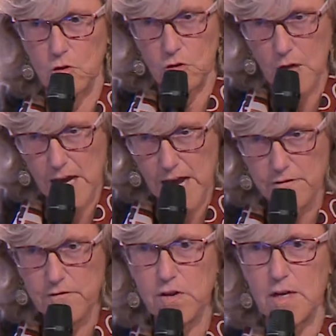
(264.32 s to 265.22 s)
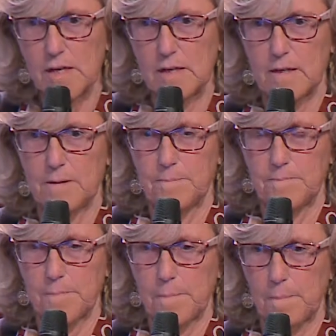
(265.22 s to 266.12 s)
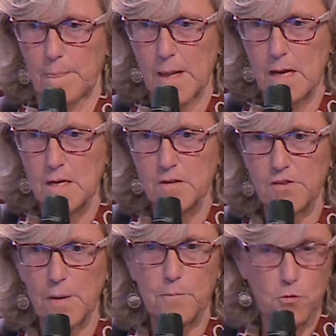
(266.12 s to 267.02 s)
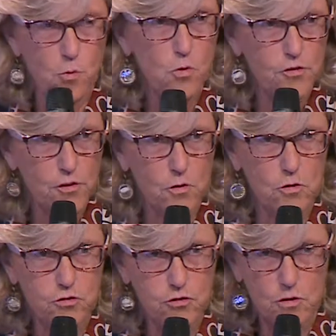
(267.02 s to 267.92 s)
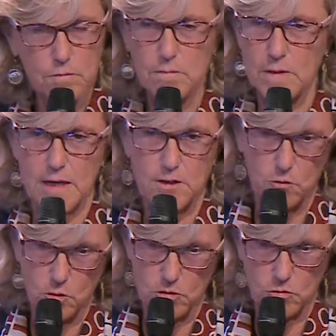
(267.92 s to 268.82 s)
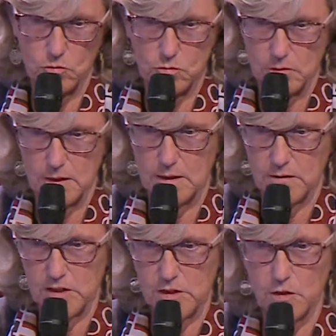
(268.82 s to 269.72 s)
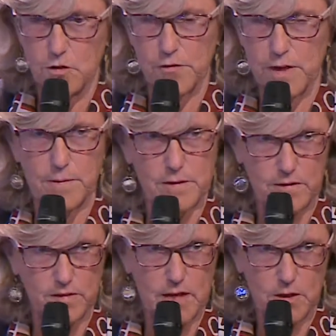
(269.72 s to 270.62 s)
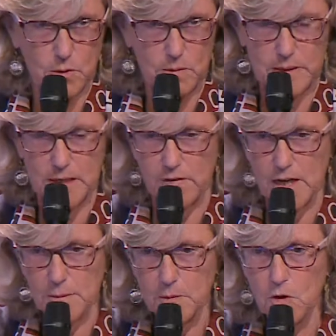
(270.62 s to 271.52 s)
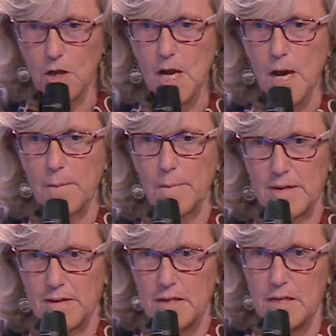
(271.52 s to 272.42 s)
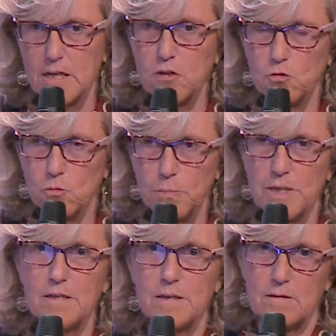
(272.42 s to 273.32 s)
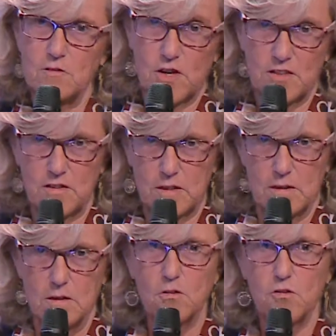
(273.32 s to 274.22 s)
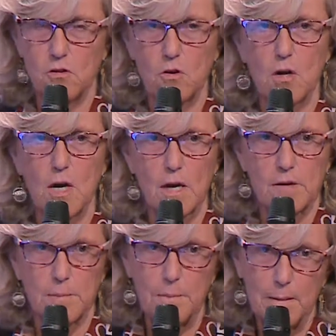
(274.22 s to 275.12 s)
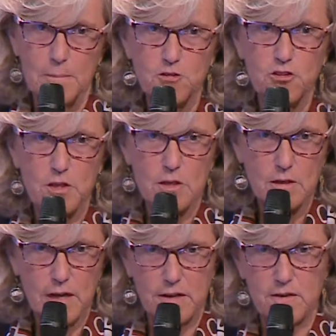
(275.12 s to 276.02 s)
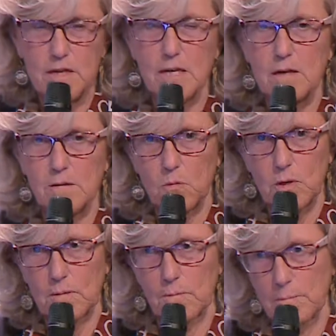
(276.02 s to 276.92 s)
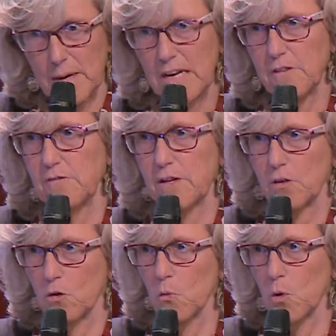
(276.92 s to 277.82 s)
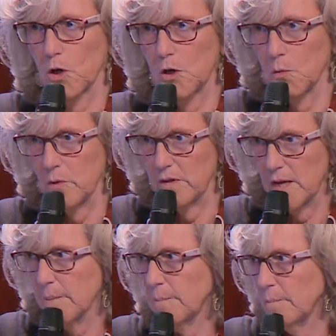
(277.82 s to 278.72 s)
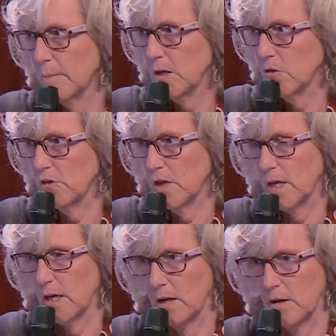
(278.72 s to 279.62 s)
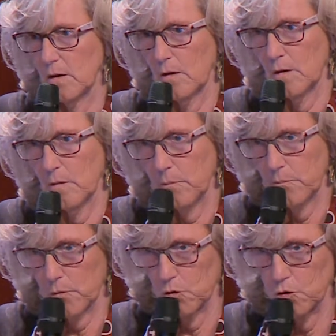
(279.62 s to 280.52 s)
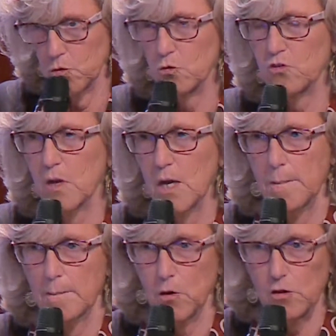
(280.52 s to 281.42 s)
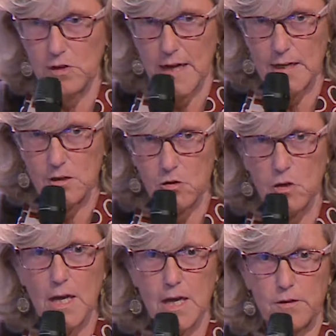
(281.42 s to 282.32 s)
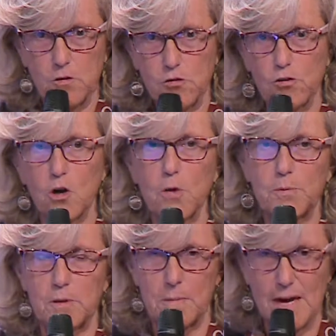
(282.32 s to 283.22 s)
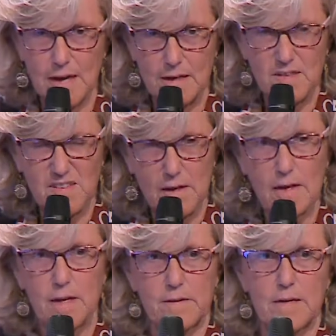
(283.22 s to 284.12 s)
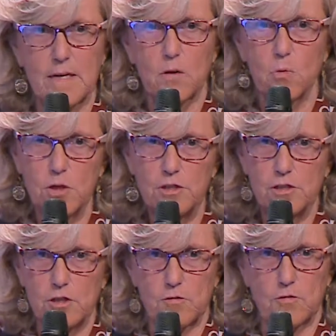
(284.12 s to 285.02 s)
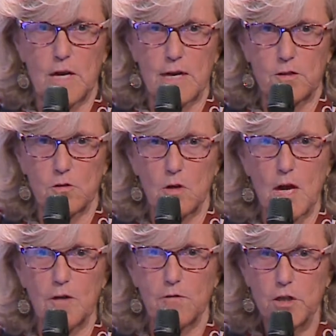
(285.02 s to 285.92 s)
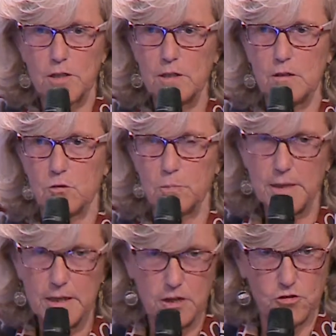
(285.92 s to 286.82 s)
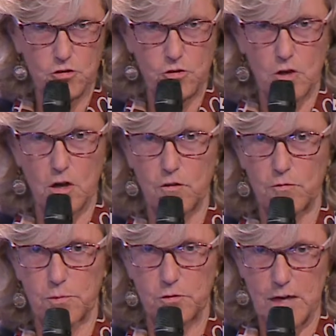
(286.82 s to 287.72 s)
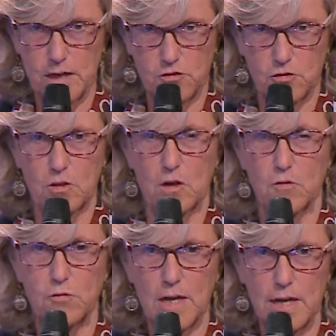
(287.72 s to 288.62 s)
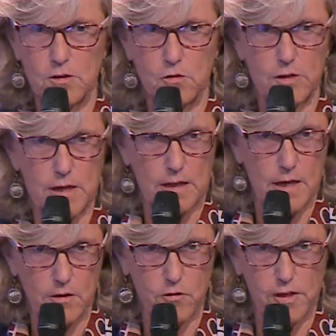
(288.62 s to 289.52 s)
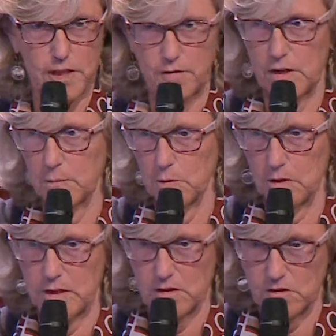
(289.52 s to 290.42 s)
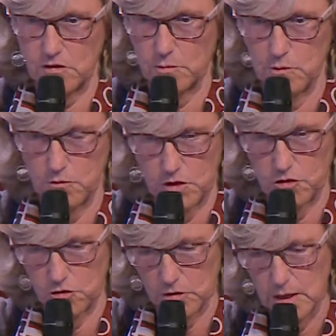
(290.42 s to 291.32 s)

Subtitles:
have some rules also. I don't want to read all of them, the slide will be available, but they need to be trusted. So the publisher, I think, will benefit on working with them because they can produce more title and also optimize the quantity of title, avoiding duplication of production of title that are already available in accessible version.